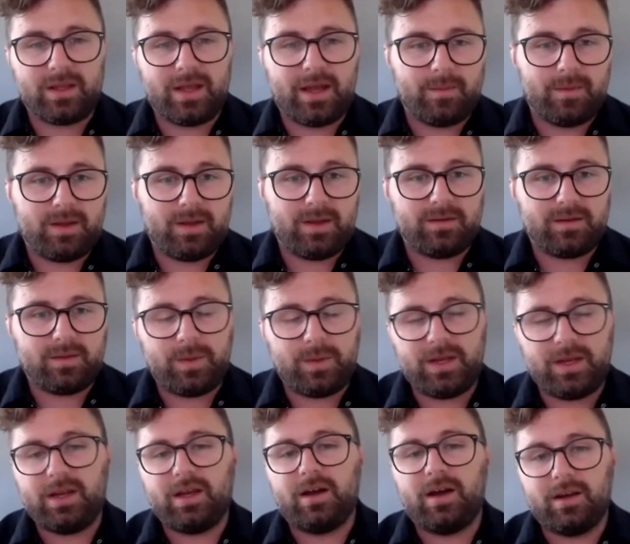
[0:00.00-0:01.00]
alignment,
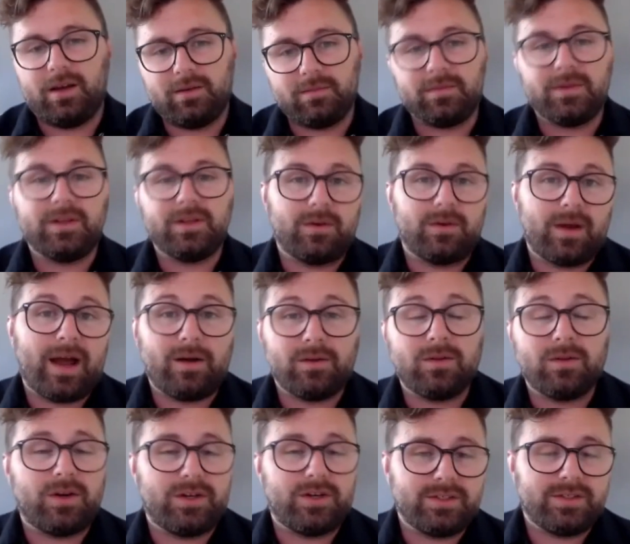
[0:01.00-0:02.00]
depending on, you know, how
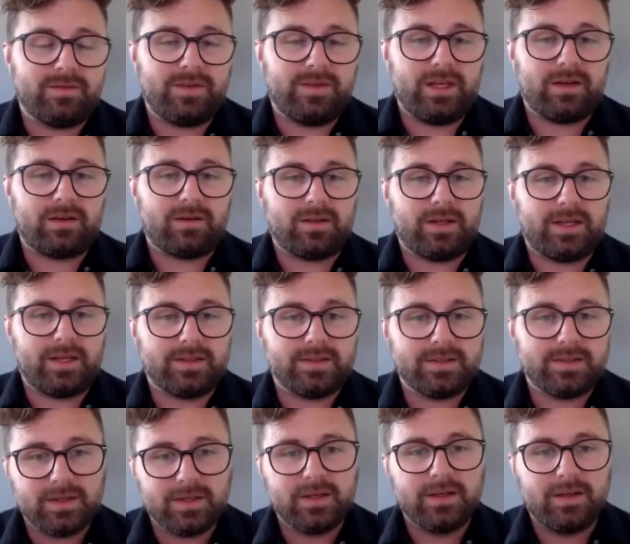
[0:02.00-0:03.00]
large the vehicle is.
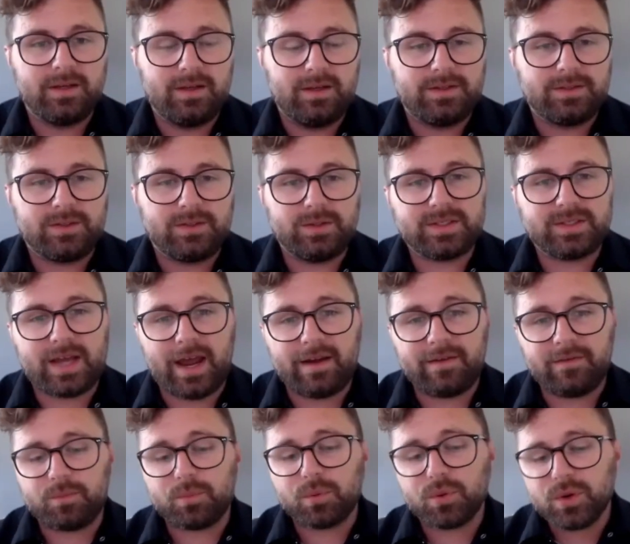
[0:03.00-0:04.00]
So it's kind
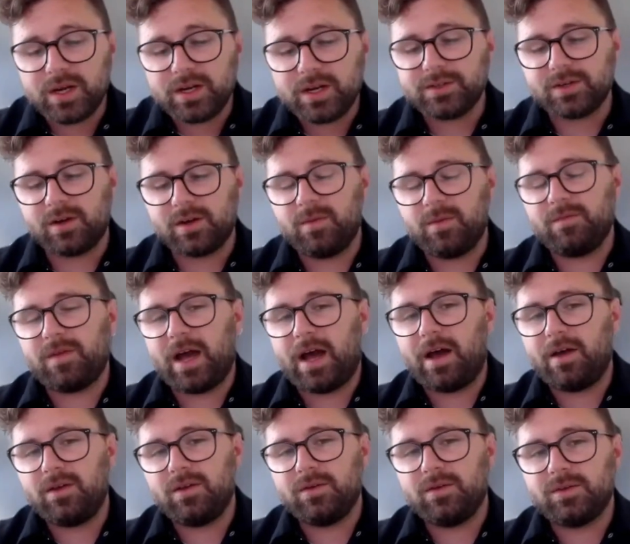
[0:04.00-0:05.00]
of predetermined
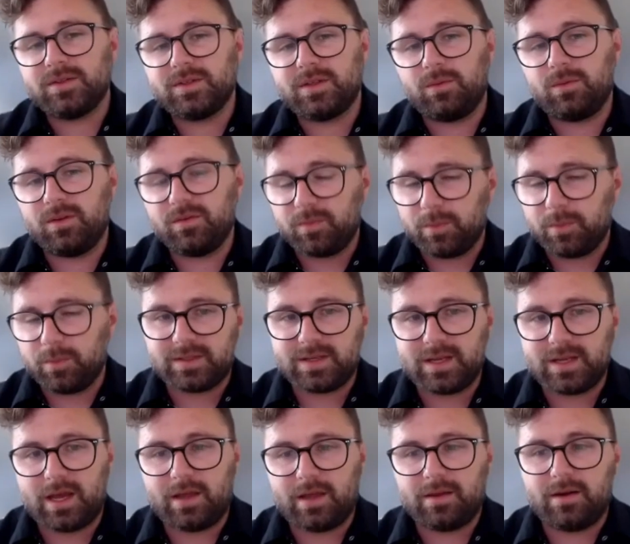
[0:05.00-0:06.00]
values that we've put
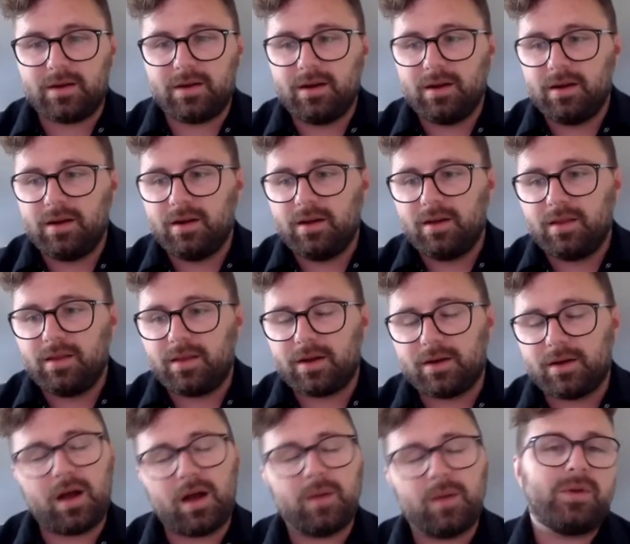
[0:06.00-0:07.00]
together
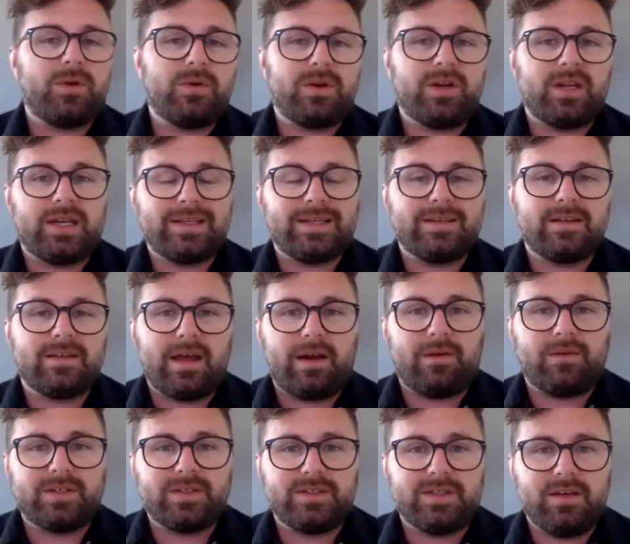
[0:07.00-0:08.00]
that are uploaded into
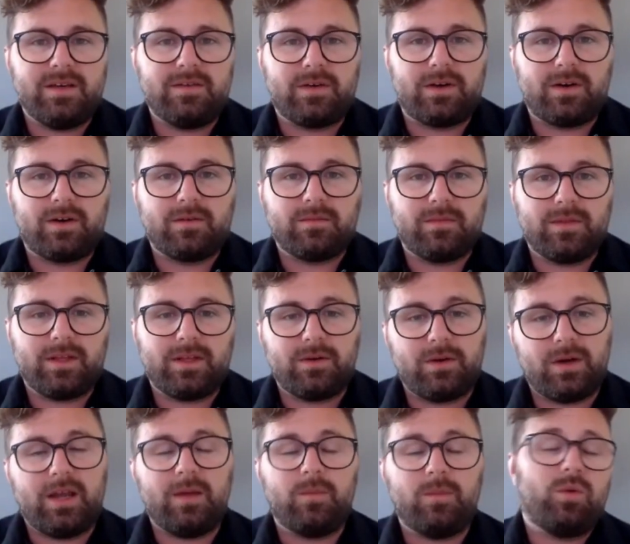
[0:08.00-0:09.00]
that receiver that
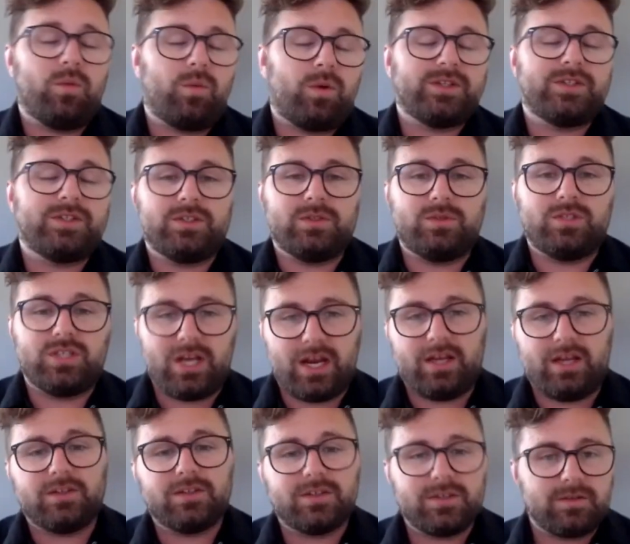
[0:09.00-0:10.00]
are enabled once you
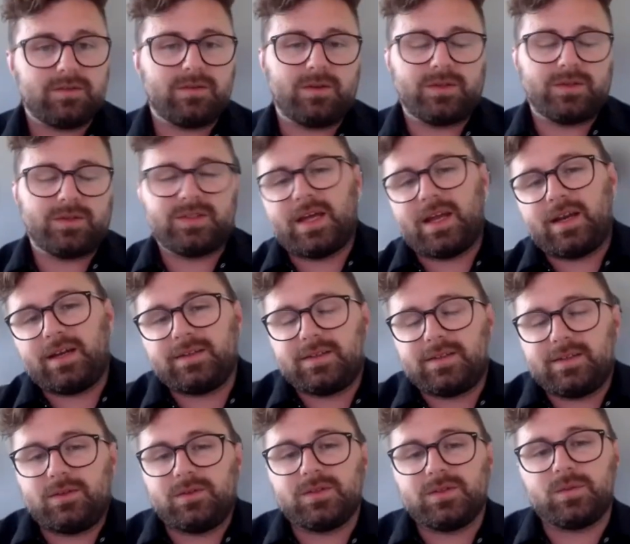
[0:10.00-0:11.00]
change those
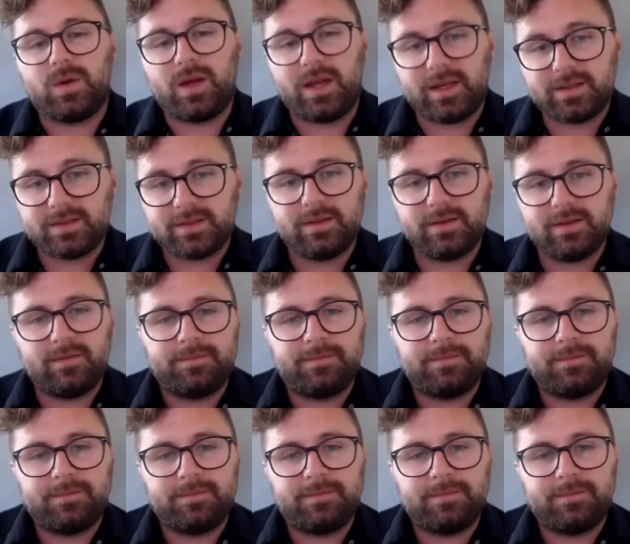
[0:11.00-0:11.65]
settings in those ways.